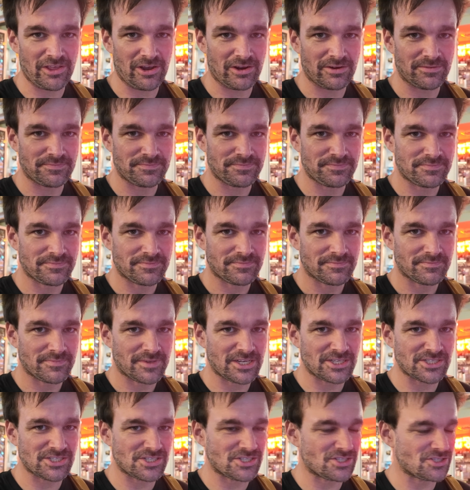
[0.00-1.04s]
though,
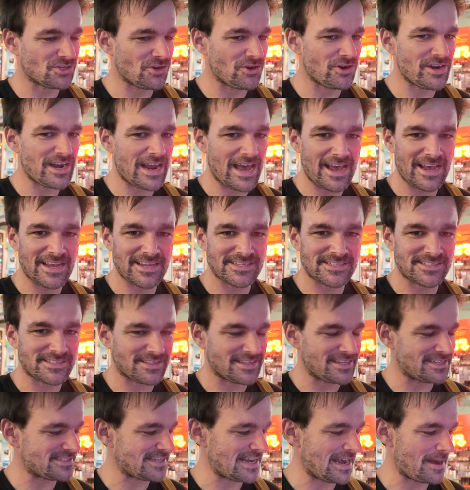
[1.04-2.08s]
because as soon as
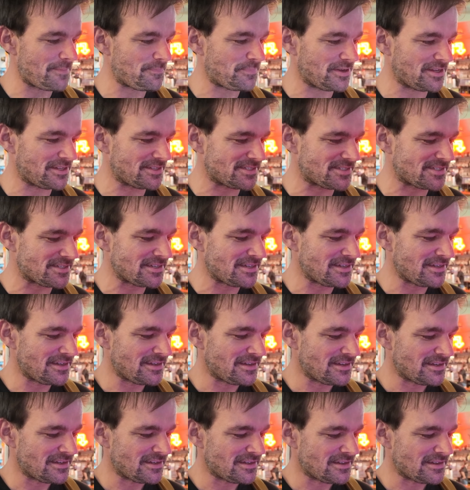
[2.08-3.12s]
this happens,
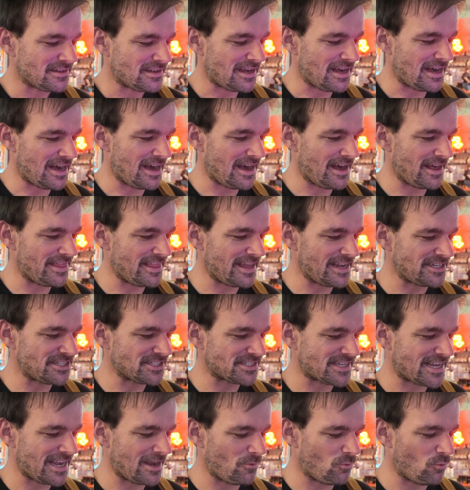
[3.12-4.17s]
they
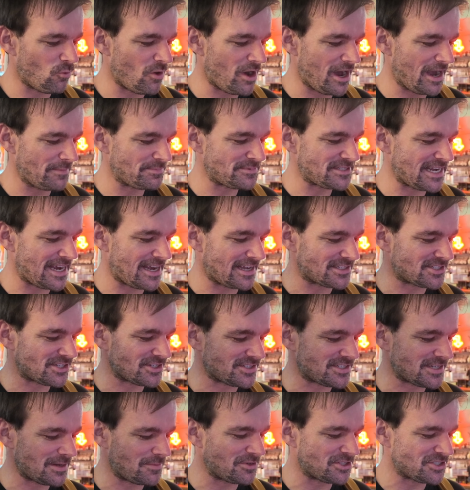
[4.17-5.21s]
just get wiped out. So
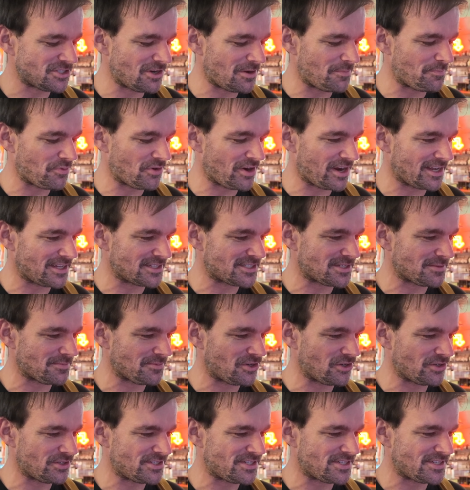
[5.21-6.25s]
someone's not bringing some
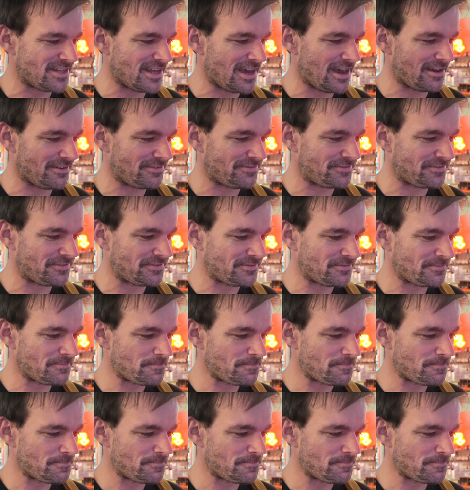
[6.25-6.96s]
good stuff.